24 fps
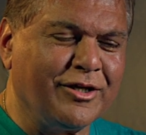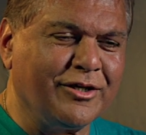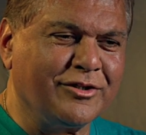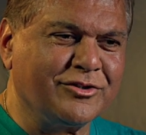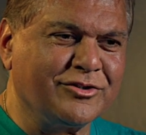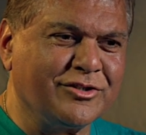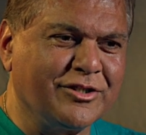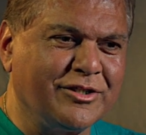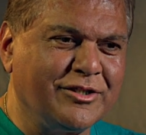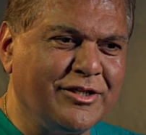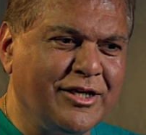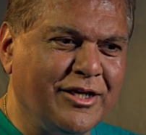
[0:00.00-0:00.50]
I
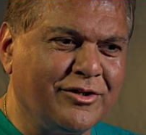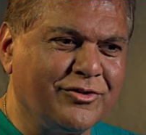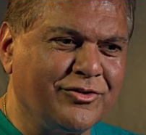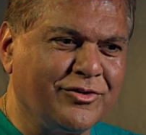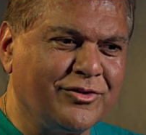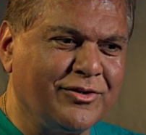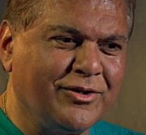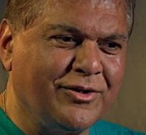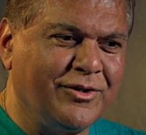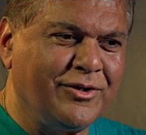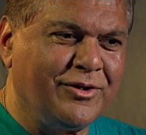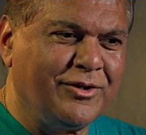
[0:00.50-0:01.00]
said, "Yes."
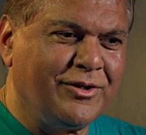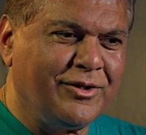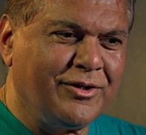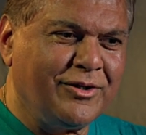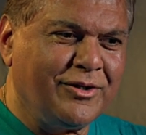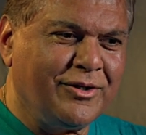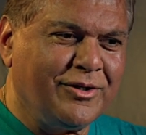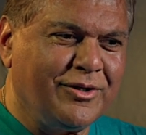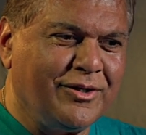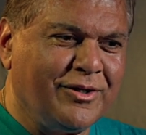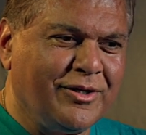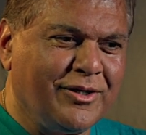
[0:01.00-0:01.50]

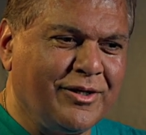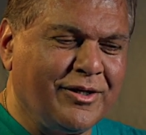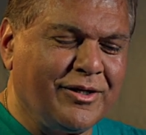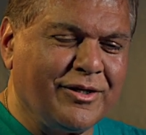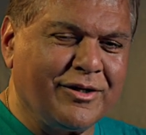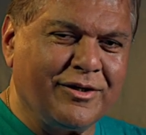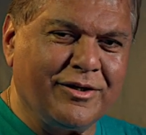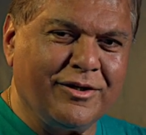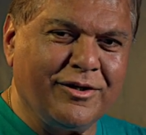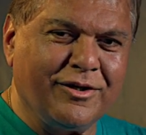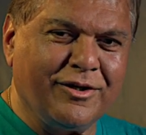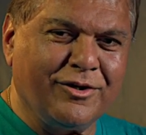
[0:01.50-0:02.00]

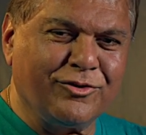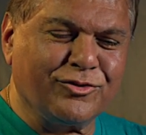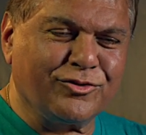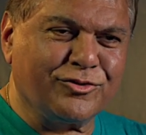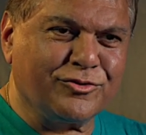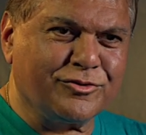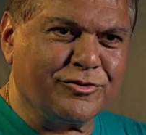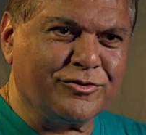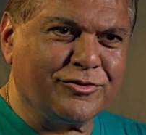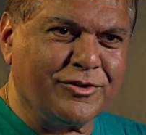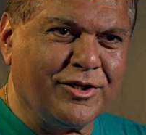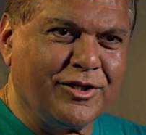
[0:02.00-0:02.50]
And I
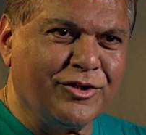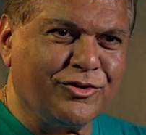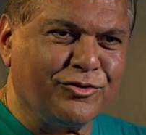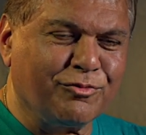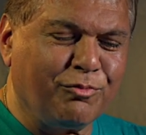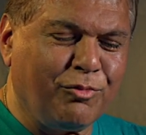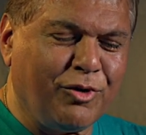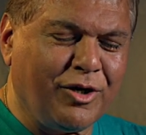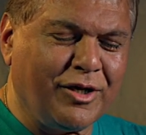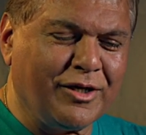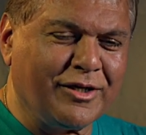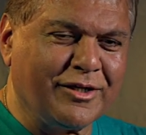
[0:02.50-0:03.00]
was, had a
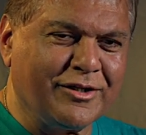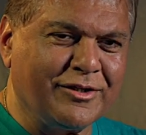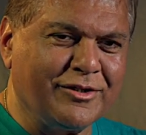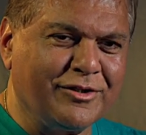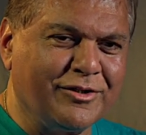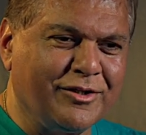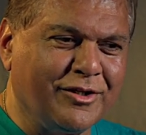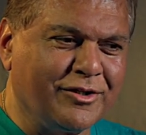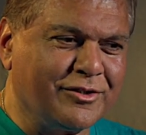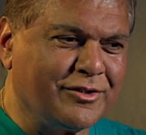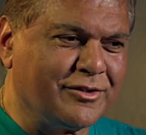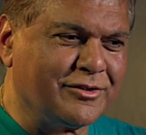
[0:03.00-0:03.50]
smile and he
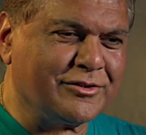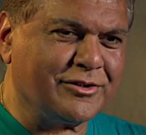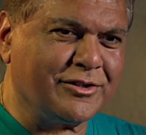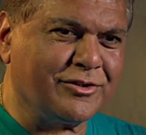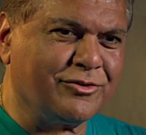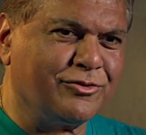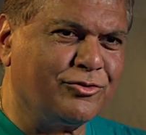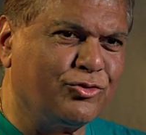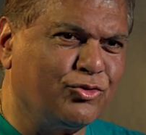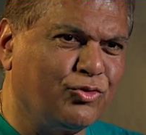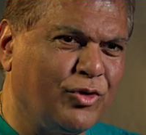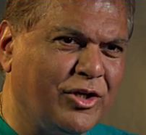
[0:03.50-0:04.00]
looked at me and said,
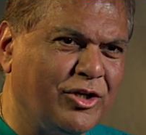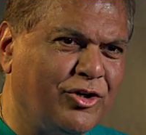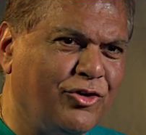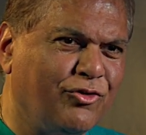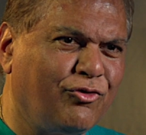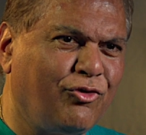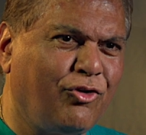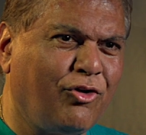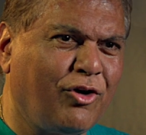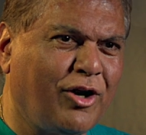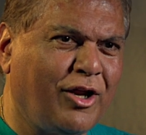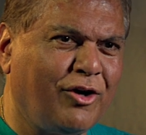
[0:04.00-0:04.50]

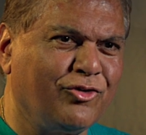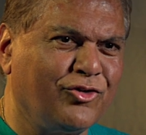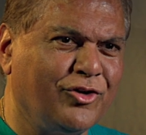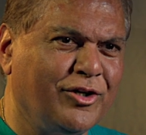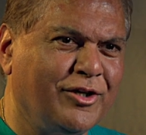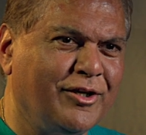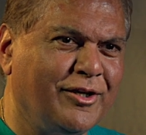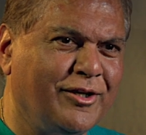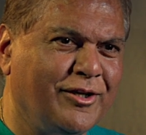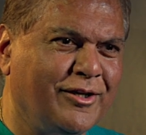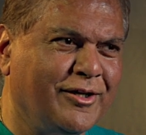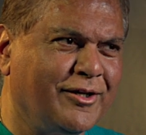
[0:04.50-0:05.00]
24 hours
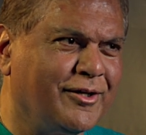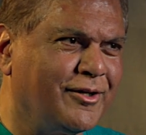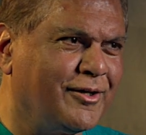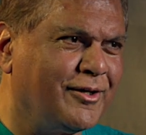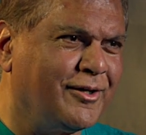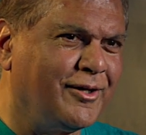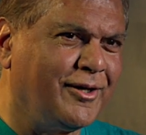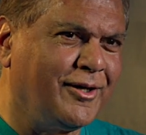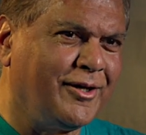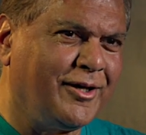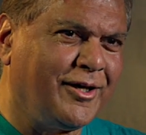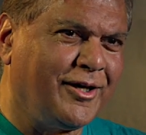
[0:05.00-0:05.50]
earlier,
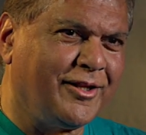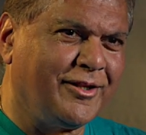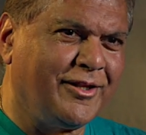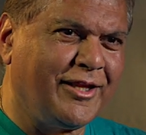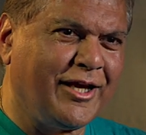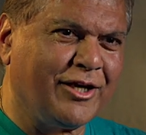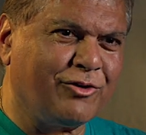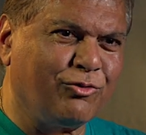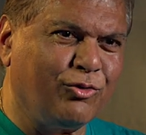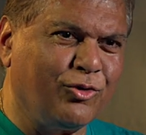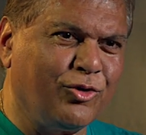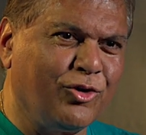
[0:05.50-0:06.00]

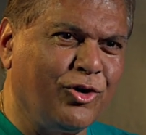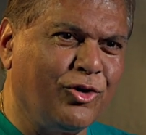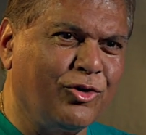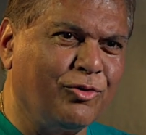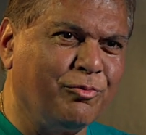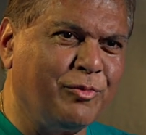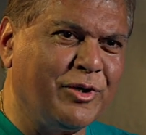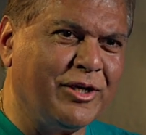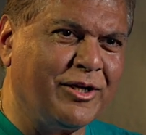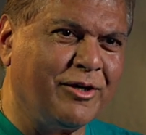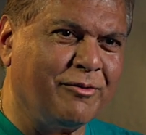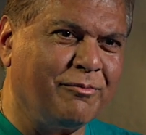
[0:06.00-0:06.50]
that would all
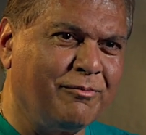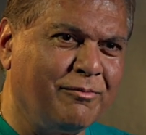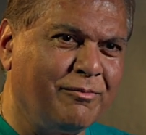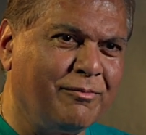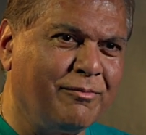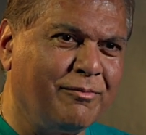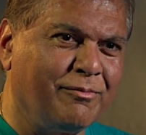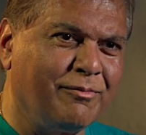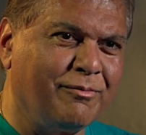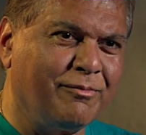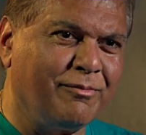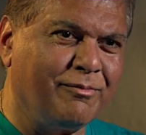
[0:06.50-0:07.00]
been a
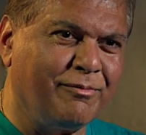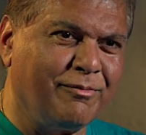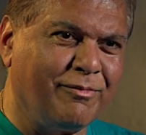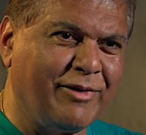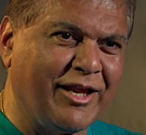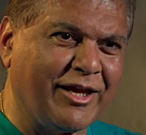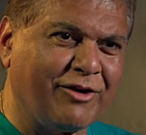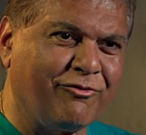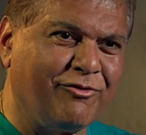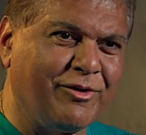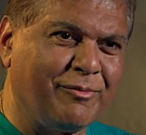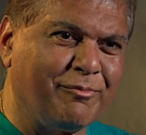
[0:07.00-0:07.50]

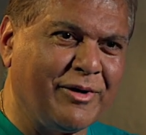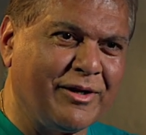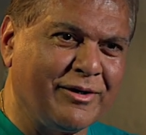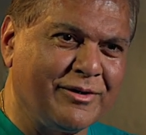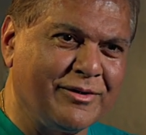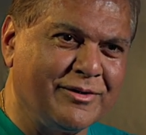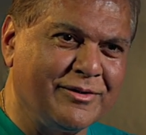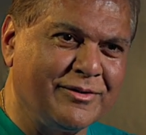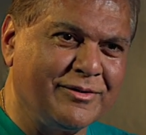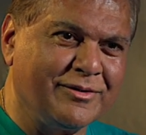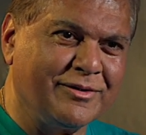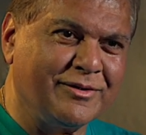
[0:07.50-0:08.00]
black
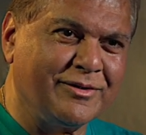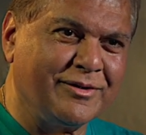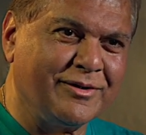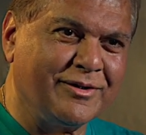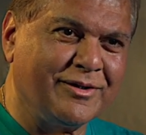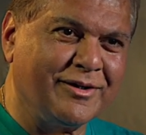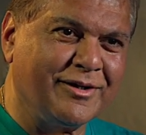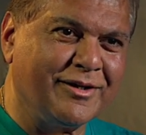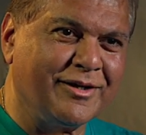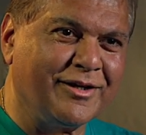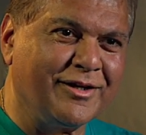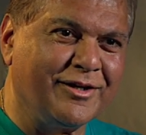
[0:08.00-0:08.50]
women
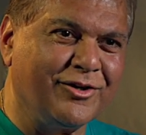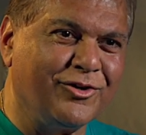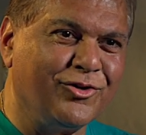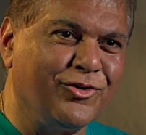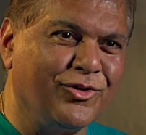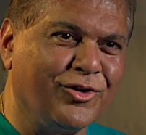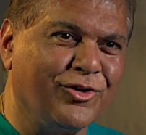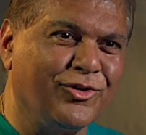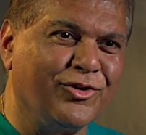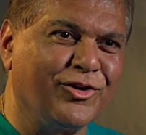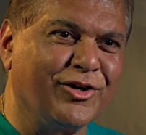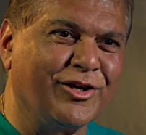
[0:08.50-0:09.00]

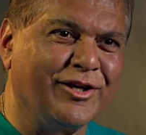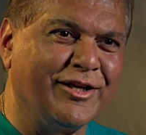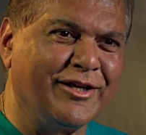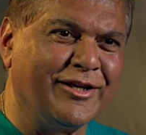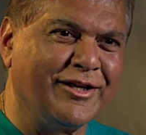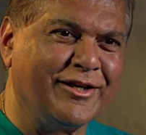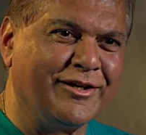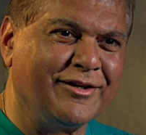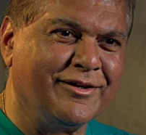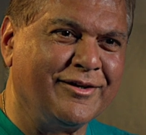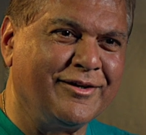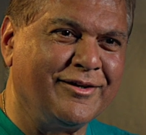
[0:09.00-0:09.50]
doing all the
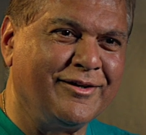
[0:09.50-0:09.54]
cleaning.